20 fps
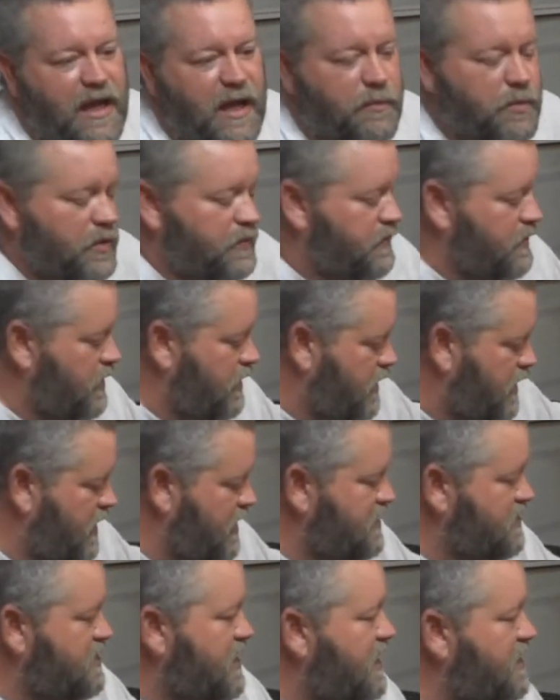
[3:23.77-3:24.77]
I put the
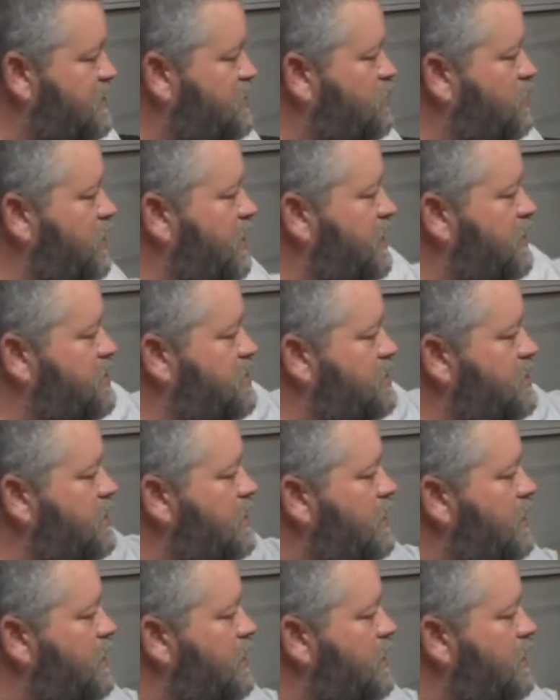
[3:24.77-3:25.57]
kickstand switch